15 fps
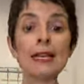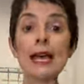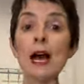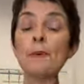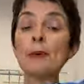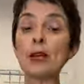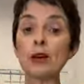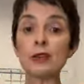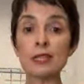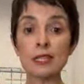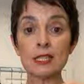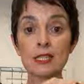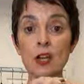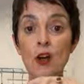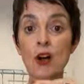Now, because
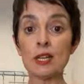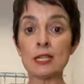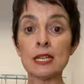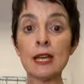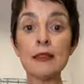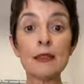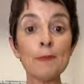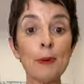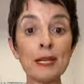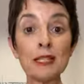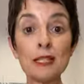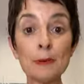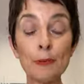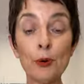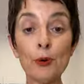it's got the
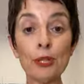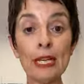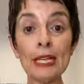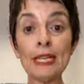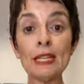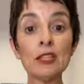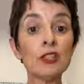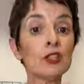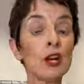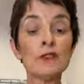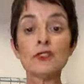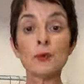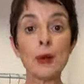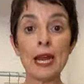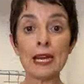bust support in it, you don't
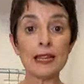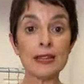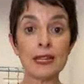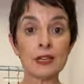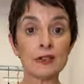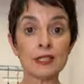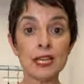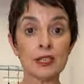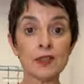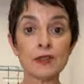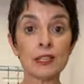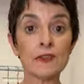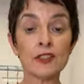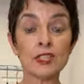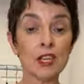have to wear anything else under
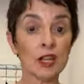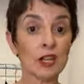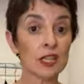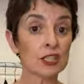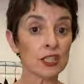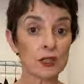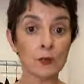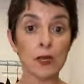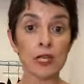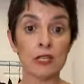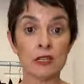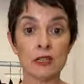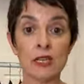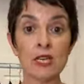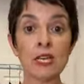it if you don't like. Just wear
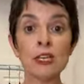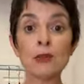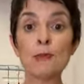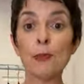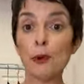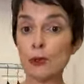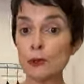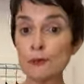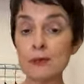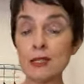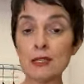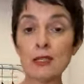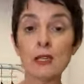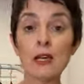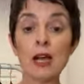your bottoms